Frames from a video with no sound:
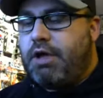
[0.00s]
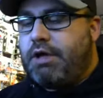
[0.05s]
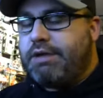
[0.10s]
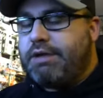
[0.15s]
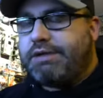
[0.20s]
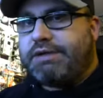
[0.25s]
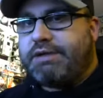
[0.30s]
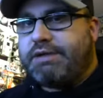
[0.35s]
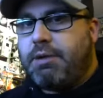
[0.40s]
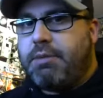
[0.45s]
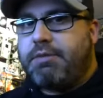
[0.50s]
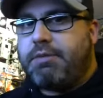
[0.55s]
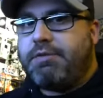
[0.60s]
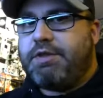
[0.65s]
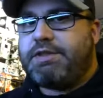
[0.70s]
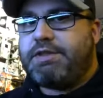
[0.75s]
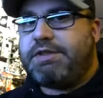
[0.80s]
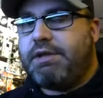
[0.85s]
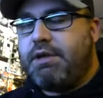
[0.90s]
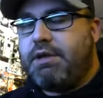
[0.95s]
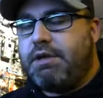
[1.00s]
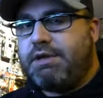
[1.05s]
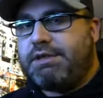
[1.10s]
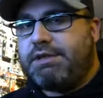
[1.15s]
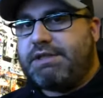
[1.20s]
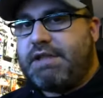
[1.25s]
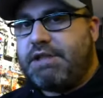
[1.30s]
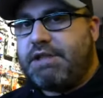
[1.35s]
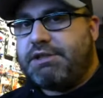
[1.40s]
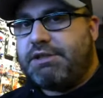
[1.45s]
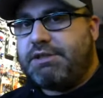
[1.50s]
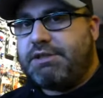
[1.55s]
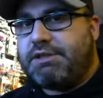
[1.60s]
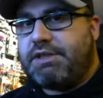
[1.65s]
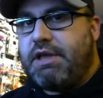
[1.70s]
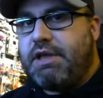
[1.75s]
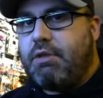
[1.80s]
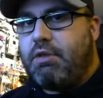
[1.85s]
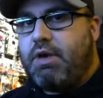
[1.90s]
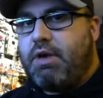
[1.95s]
Some of the sessions,
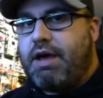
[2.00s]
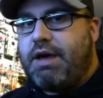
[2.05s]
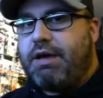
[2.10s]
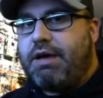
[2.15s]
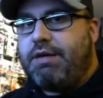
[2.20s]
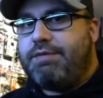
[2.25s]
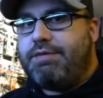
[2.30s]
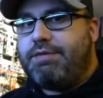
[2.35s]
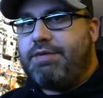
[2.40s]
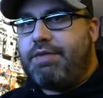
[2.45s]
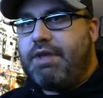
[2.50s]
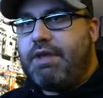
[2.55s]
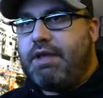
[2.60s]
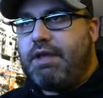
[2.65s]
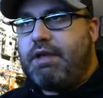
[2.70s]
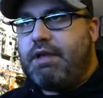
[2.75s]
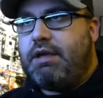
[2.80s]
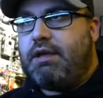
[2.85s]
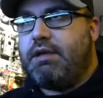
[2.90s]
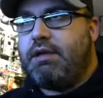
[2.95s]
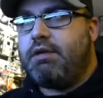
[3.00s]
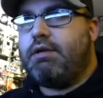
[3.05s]
they will have the